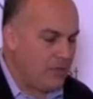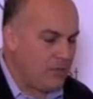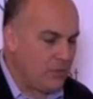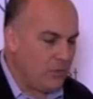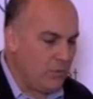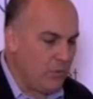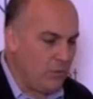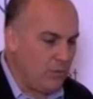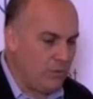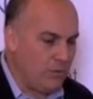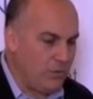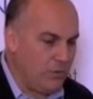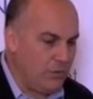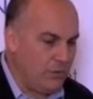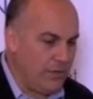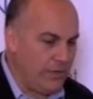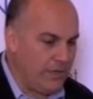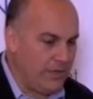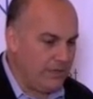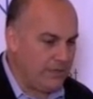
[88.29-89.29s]
So what we're
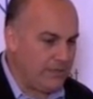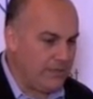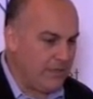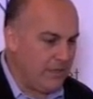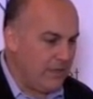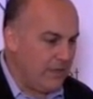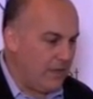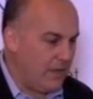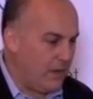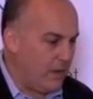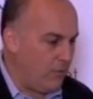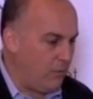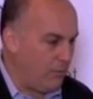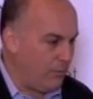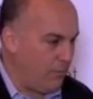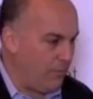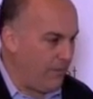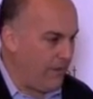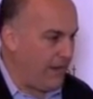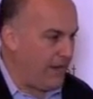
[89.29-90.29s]
doing is we're
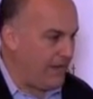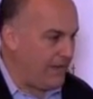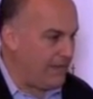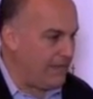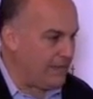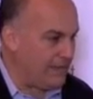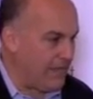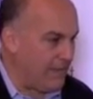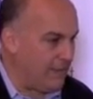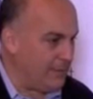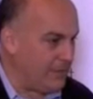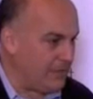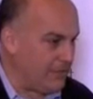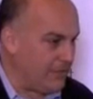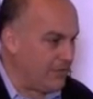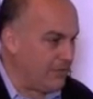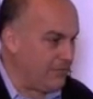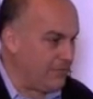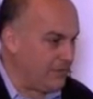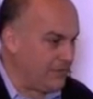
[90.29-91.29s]
providing these tablets
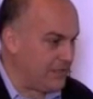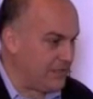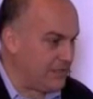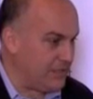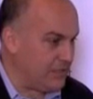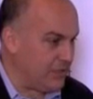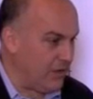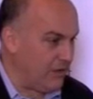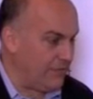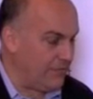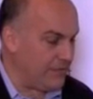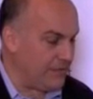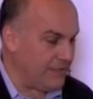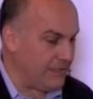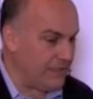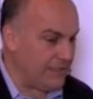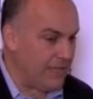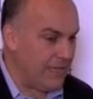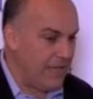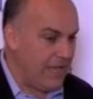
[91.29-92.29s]
to the physician's
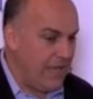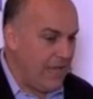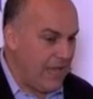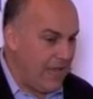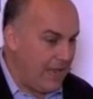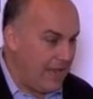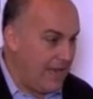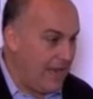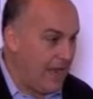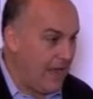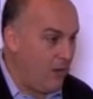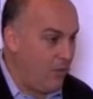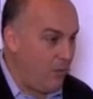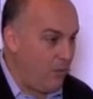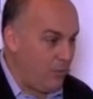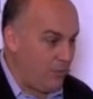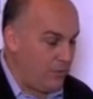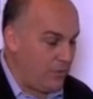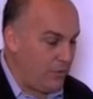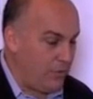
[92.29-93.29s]
offices, and now
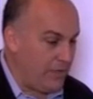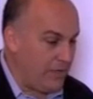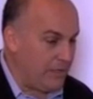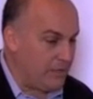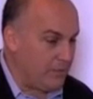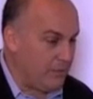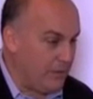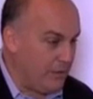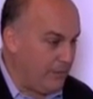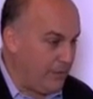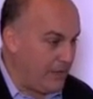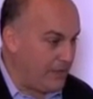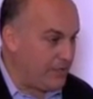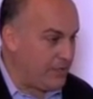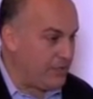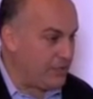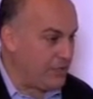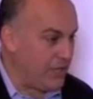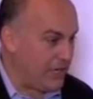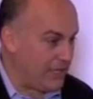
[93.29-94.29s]
what we're doing is when the
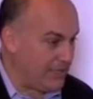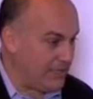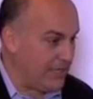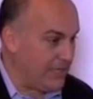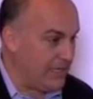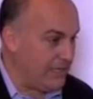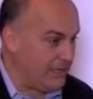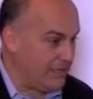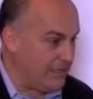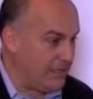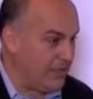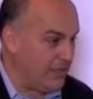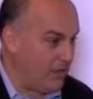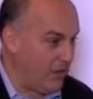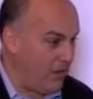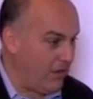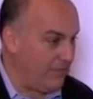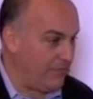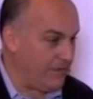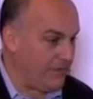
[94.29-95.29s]
patient checks into the
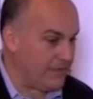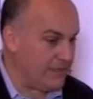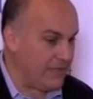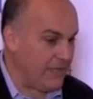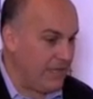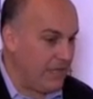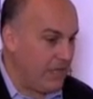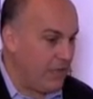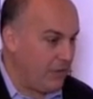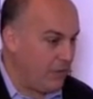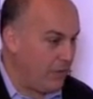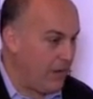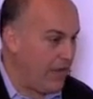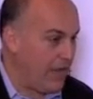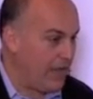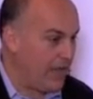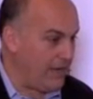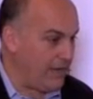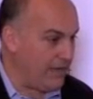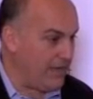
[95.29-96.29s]
office, they're
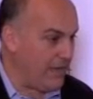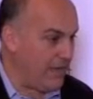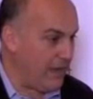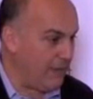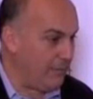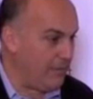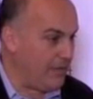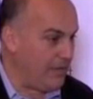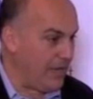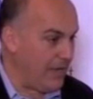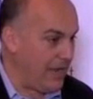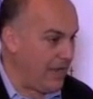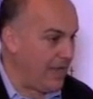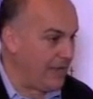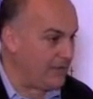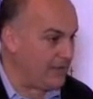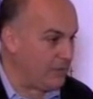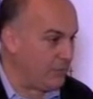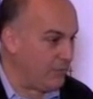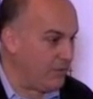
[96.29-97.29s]
handed a tablet and
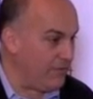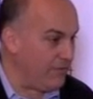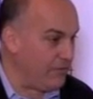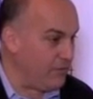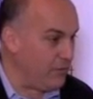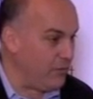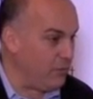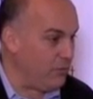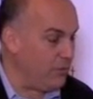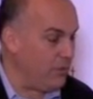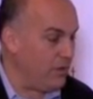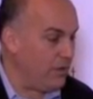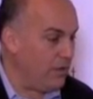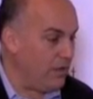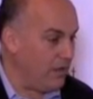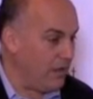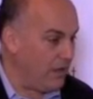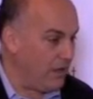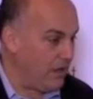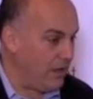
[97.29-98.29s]
asked to review
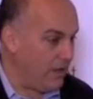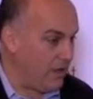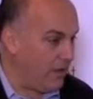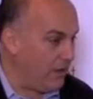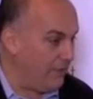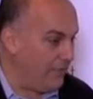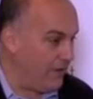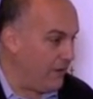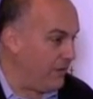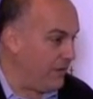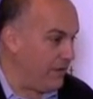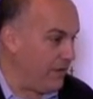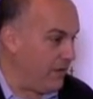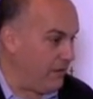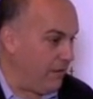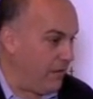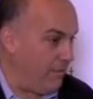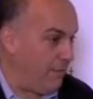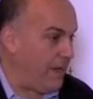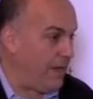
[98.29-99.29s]
a
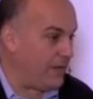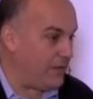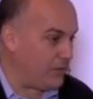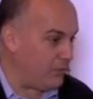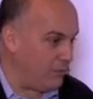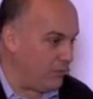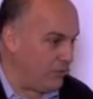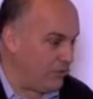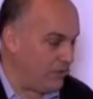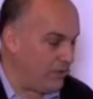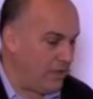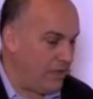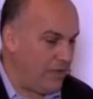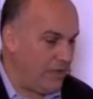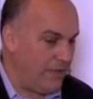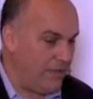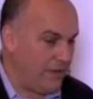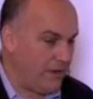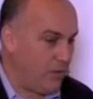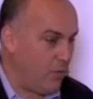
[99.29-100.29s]
module
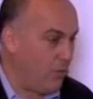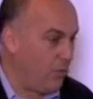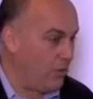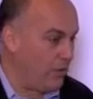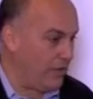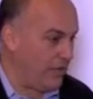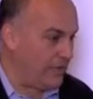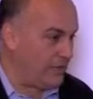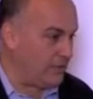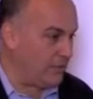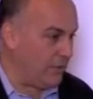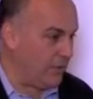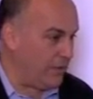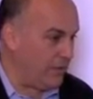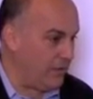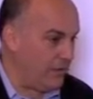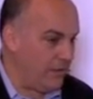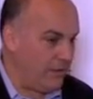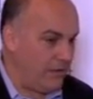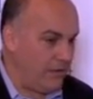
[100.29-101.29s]
that correlates
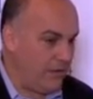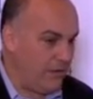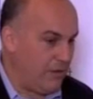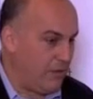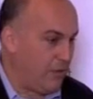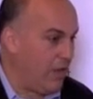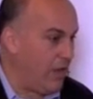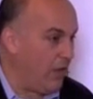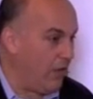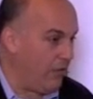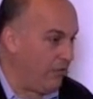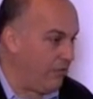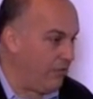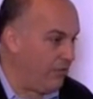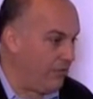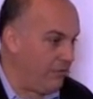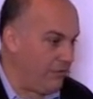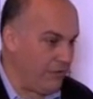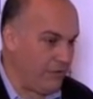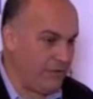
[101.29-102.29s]
with their health,
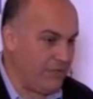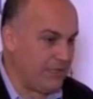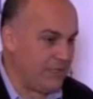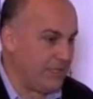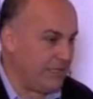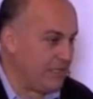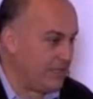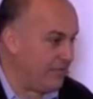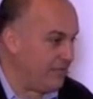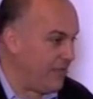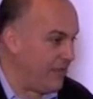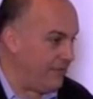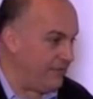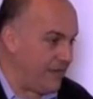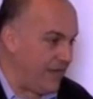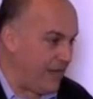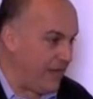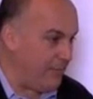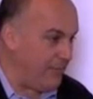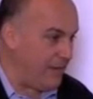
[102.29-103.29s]
their disease. If they have
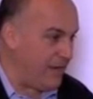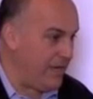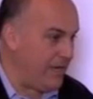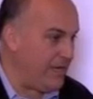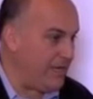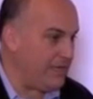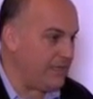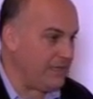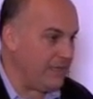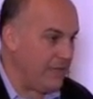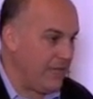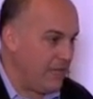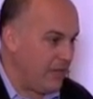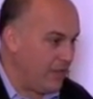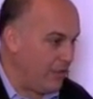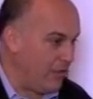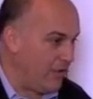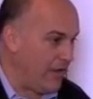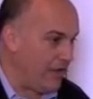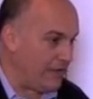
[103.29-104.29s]
diabetes,
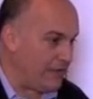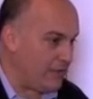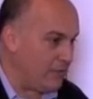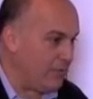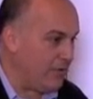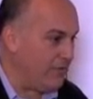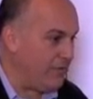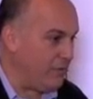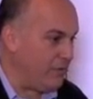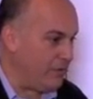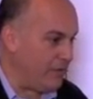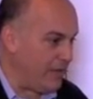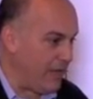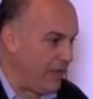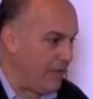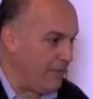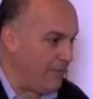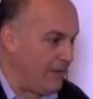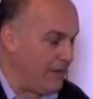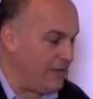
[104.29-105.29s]
they're asked to review the
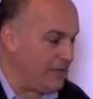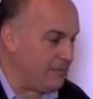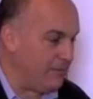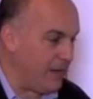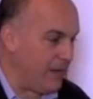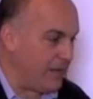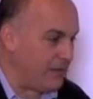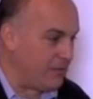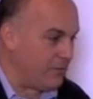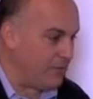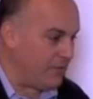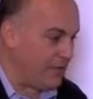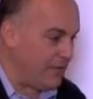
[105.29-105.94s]
diabetes module.